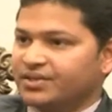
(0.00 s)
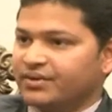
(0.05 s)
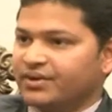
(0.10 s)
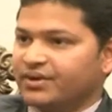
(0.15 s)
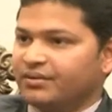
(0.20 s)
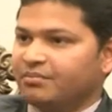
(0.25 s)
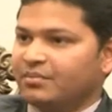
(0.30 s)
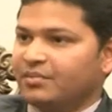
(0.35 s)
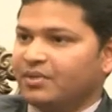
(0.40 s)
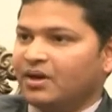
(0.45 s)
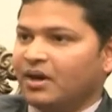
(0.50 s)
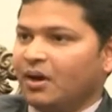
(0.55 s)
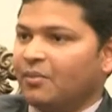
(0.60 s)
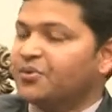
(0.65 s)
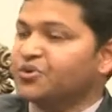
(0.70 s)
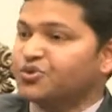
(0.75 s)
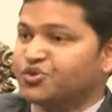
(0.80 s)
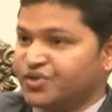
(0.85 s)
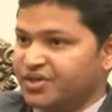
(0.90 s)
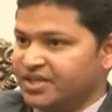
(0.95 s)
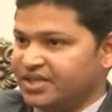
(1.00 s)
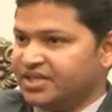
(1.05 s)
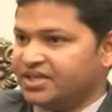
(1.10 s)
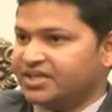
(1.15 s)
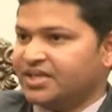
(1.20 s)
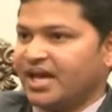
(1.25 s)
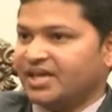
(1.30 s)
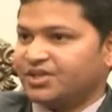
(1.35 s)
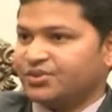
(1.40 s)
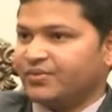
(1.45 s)

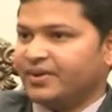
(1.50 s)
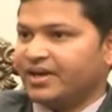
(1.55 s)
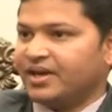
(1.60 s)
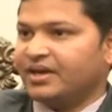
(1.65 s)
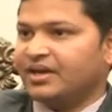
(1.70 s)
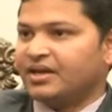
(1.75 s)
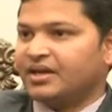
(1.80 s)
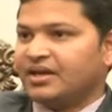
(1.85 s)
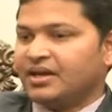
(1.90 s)
opportunities as well.